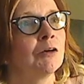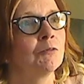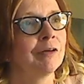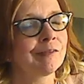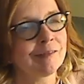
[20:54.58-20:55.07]

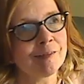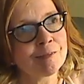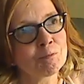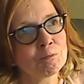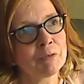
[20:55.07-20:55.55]
was
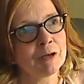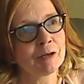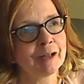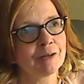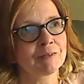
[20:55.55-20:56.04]
this
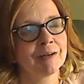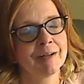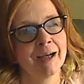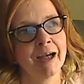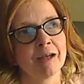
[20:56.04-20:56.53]
period of
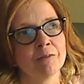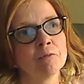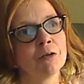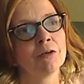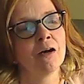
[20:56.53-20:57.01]

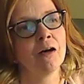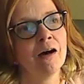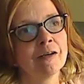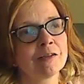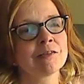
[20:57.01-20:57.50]
time
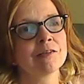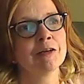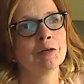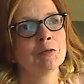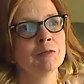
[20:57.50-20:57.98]

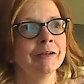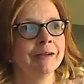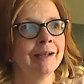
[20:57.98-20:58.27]
also